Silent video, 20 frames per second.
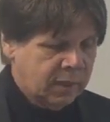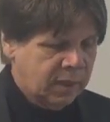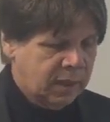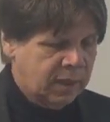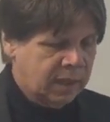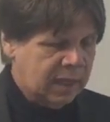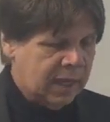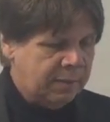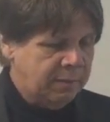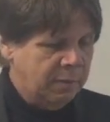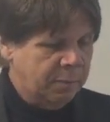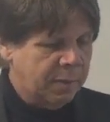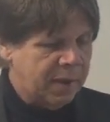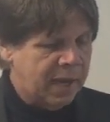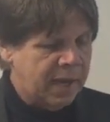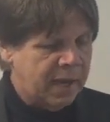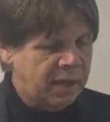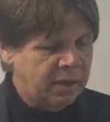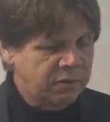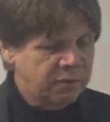And it came to
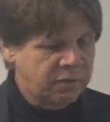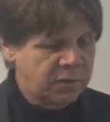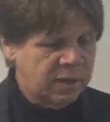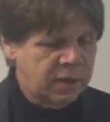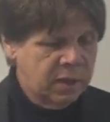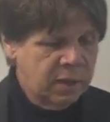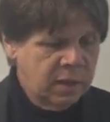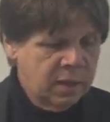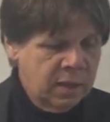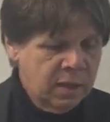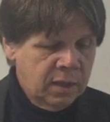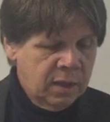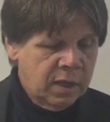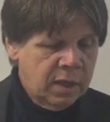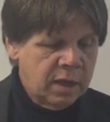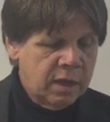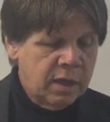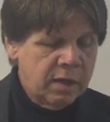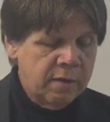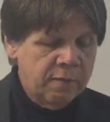pass that
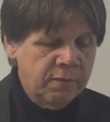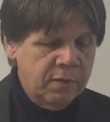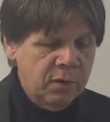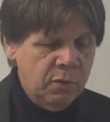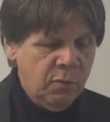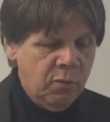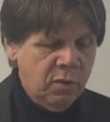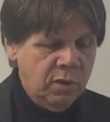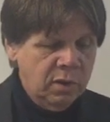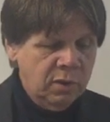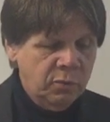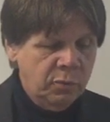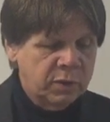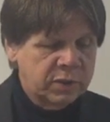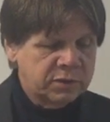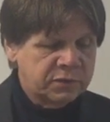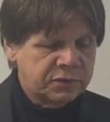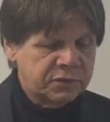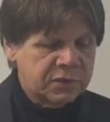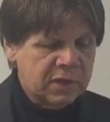everyone
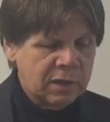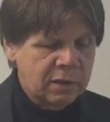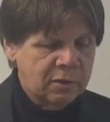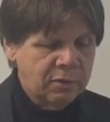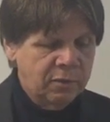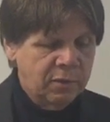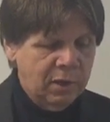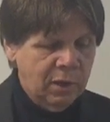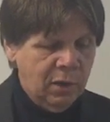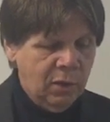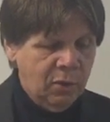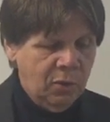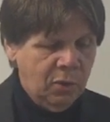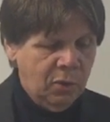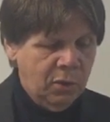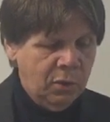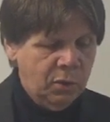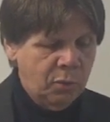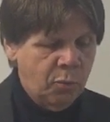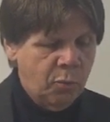which sought the
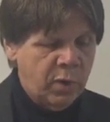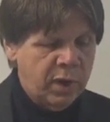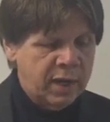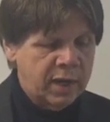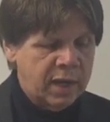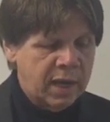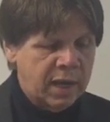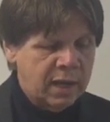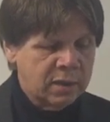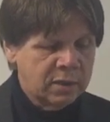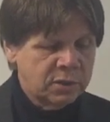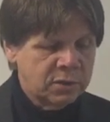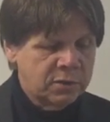Lord went out